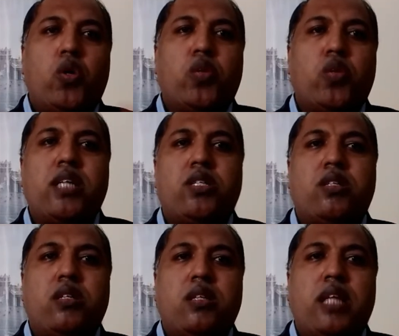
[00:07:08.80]
two
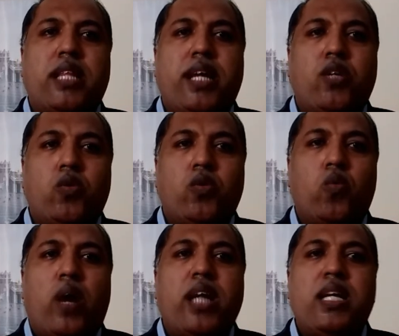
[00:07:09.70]
things that they do.
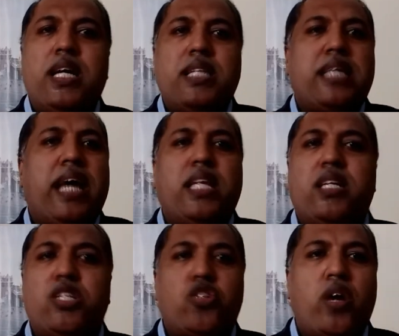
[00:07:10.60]
One is
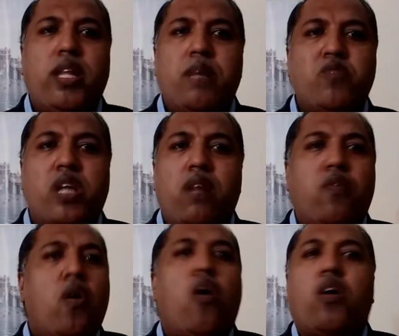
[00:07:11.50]
either destroy
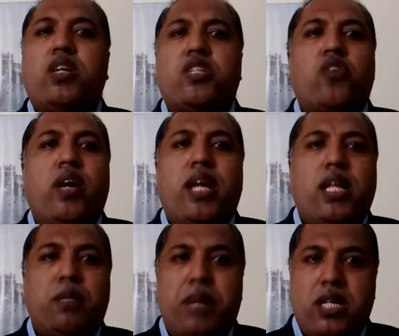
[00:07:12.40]
themselves or destroy
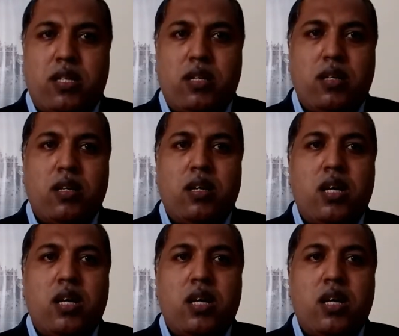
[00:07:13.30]
another person.